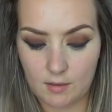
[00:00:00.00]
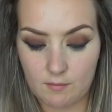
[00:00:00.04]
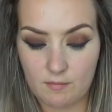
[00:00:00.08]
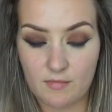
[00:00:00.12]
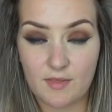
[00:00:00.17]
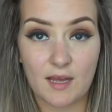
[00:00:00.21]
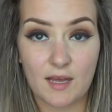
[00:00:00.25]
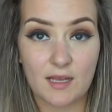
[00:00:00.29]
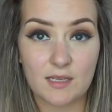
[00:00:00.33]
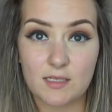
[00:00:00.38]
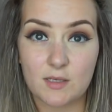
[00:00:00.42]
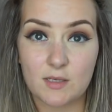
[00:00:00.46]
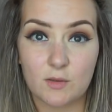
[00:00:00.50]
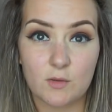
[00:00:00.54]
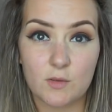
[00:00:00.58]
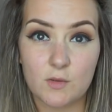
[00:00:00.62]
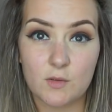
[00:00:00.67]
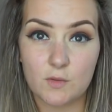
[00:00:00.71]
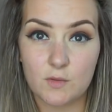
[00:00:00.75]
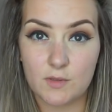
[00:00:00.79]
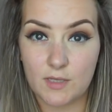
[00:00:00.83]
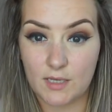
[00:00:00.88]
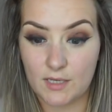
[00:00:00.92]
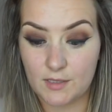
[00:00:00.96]
That's
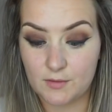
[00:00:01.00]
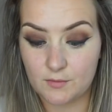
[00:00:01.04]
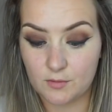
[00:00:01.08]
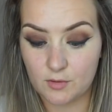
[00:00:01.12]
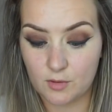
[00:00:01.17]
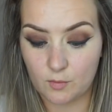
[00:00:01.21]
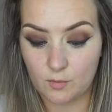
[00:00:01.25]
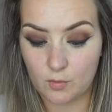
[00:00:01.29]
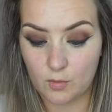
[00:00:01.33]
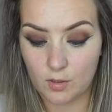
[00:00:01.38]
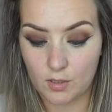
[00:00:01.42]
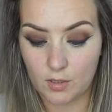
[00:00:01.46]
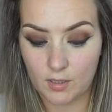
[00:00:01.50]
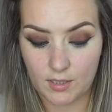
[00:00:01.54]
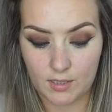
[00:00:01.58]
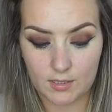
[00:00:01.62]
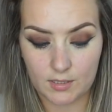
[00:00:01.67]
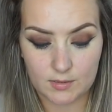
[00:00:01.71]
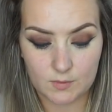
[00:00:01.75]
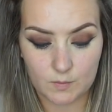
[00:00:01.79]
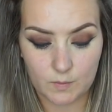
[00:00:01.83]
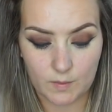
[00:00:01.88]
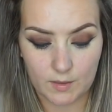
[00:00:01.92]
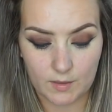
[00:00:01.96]
also nice on the waterline
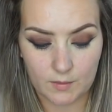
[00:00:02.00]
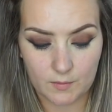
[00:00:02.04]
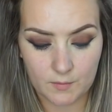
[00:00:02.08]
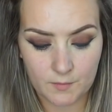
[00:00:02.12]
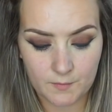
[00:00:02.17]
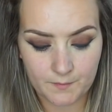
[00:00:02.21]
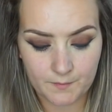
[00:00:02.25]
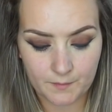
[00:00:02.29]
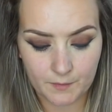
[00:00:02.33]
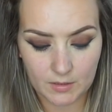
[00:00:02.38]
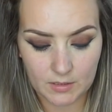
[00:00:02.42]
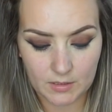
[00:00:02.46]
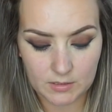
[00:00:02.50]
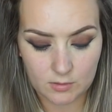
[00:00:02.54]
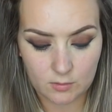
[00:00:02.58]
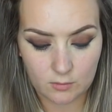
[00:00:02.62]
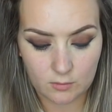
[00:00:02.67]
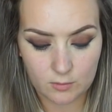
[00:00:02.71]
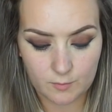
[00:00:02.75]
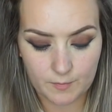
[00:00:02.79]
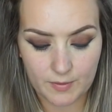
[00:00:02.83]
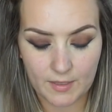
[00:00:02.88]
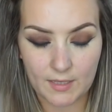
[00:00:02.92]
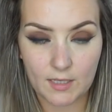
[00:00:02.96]
as well. It's
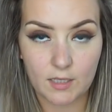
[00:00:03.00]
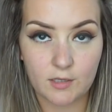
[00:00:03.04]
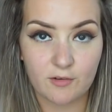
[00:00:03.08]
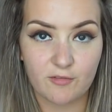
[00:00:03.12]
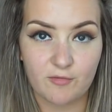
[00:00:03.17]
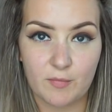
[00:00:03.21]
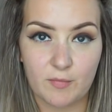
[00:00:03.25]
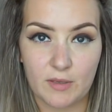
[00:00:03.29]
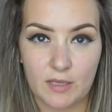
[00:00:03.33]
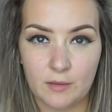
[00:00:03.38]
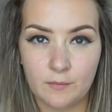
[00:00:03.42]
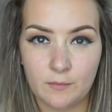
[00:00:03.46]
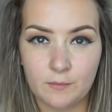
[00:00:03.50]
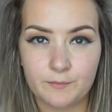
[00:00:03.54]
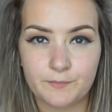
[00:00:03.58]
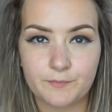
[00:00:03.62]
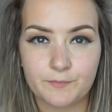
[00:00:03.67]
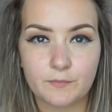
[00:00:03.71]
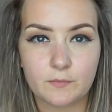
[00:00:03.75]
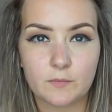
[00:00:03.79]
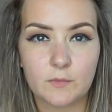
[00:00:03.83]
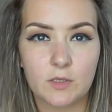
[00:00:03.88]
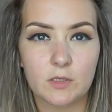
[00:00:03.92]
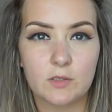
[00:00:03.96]
called Pink of Me,
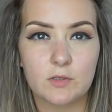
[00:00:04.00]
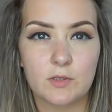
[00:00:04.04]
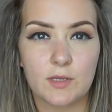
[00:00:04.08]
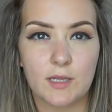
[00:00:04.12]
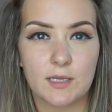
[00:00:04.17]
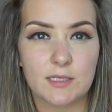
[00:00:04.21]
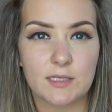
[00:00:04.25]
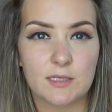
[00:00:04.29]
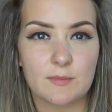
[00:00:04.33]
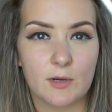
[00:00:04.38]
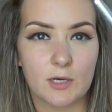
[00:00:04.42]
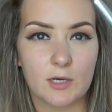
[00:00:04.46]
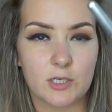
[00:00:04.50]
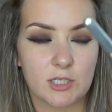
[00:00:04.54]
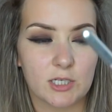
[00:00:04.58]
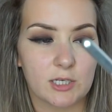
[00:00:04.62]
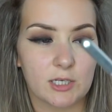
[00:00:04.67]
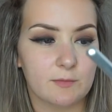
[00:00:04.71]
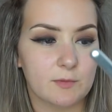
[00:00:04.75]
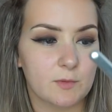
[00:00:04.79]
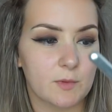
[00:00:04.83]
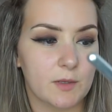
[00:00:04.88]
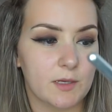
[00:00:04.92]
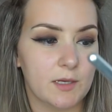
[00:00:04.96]
so that's the Marc
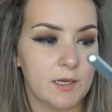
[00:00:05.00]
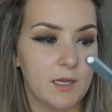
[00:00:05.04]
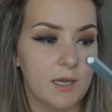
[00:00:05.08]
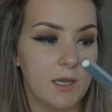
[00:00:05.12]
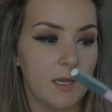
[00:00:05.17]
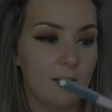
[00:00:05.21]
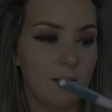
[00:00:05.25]
Jacobs one.